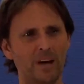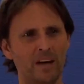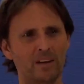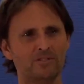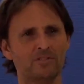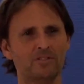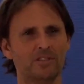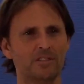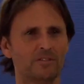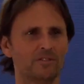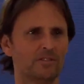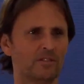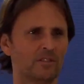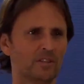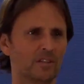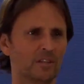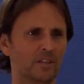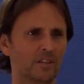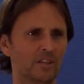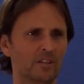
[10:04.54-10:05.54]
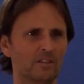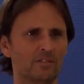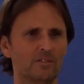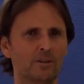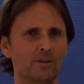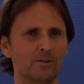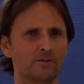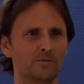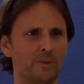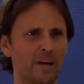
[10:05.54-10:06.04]
the basics. Yeah.
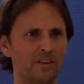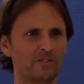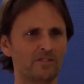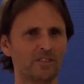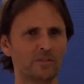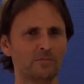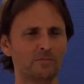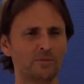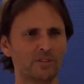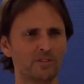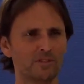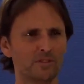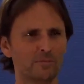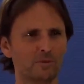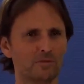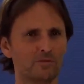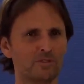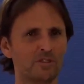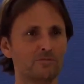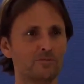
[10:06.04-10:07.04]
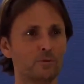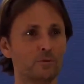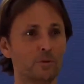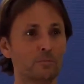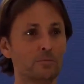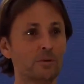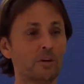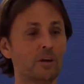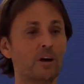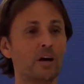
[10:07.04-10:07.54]
Those basic principles, if
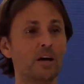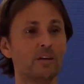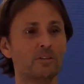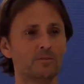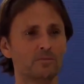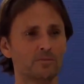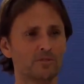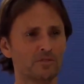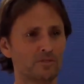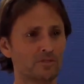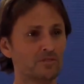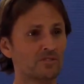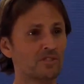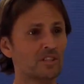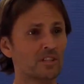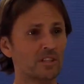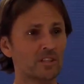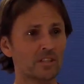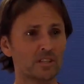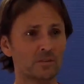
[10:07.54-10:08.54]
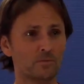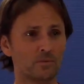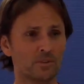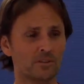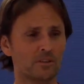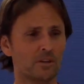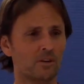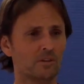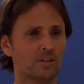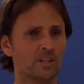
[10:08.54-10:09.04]
you apply them sincerely
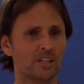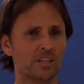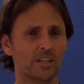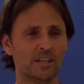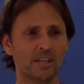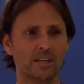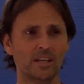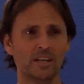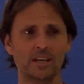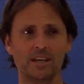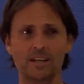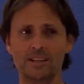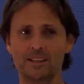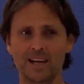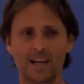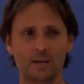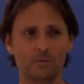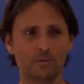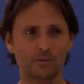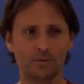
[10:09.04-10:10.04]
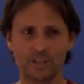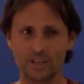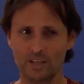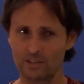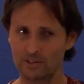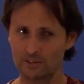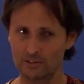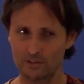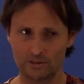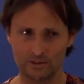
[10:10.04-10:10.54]
with longing, they will
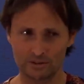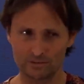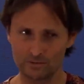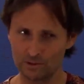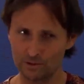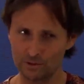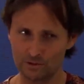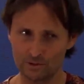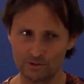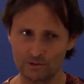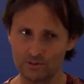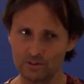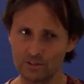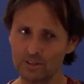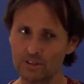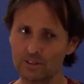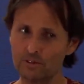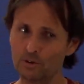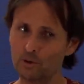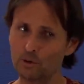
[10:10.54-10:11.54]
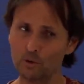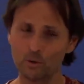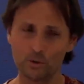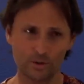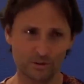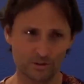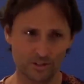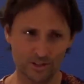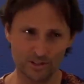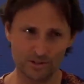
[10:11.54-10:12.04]
get you through
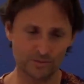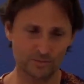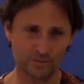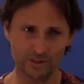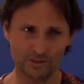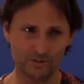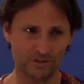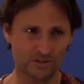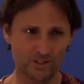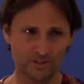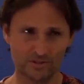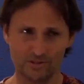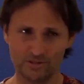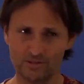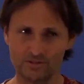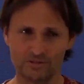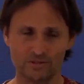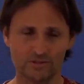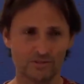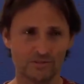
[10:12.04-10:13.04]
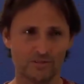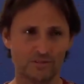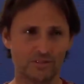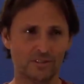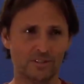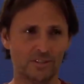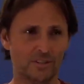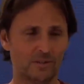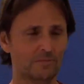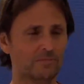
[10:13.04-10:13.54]
all of these processes. Yeah.
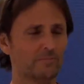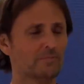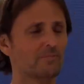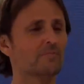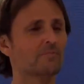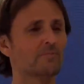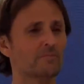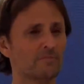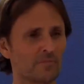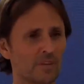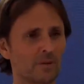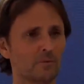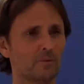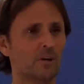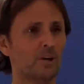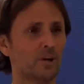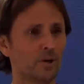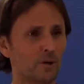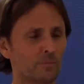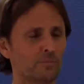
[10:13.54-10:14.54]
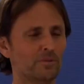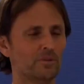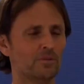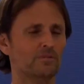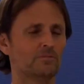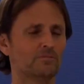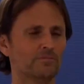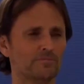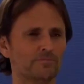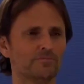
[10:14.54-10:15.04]
Yeah. They will help you.